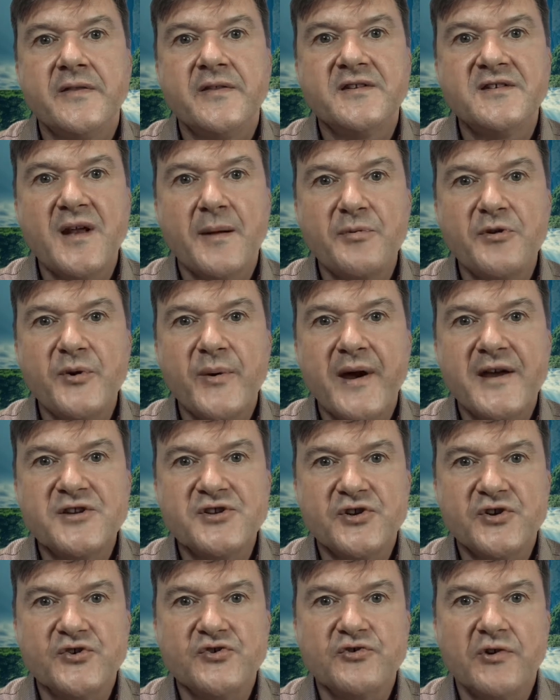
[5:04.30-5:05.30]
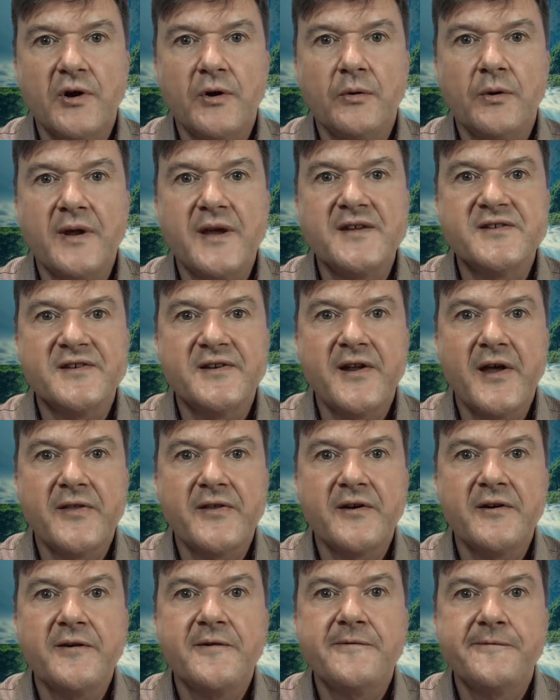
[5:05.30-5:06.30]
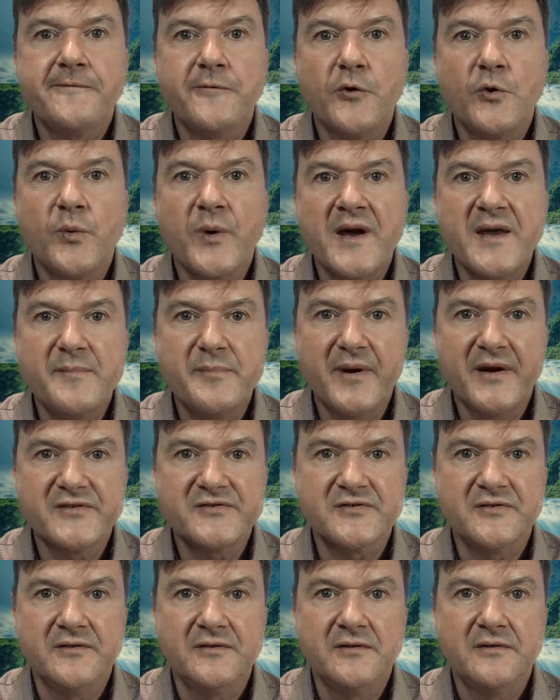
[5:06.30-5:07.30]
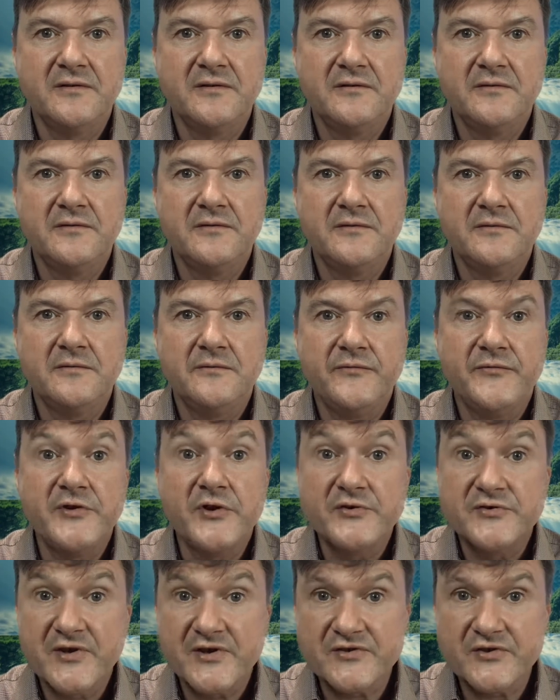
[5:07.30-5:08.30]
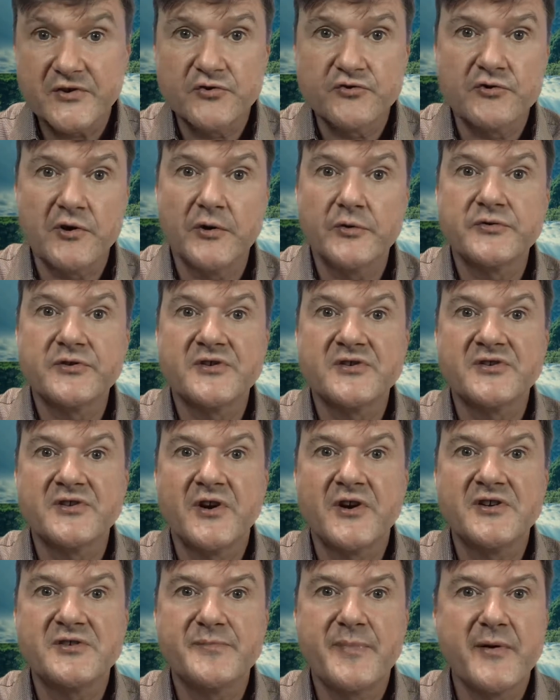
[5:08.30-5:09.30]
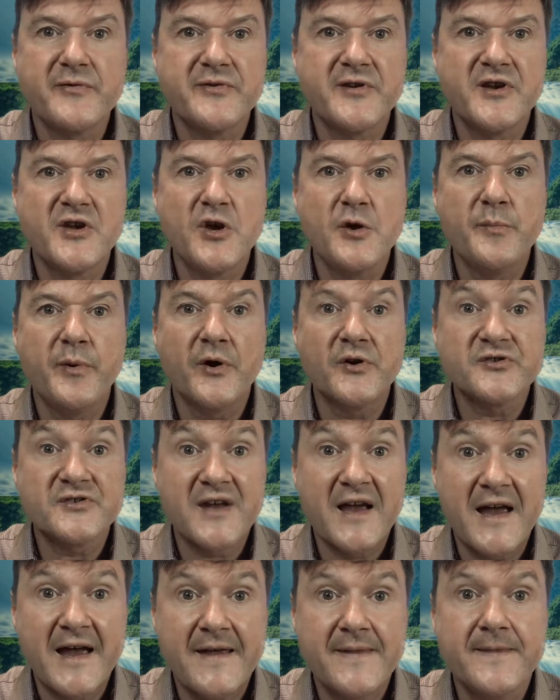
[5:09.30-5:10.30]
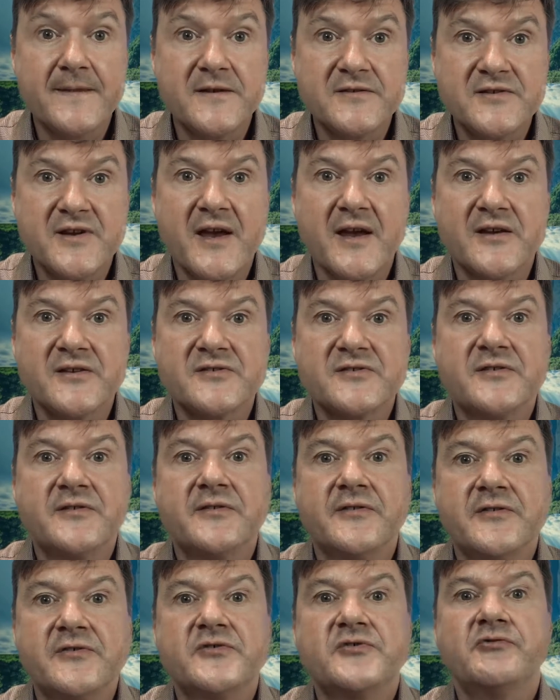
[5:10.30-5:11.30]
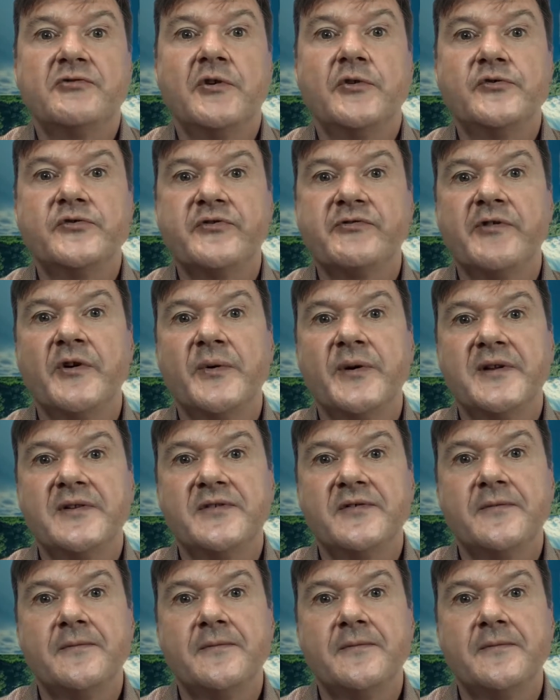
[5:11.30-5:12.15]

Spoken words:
WH control is another 4-way button. Use this control to size both the cue box and the text that scrolls through it.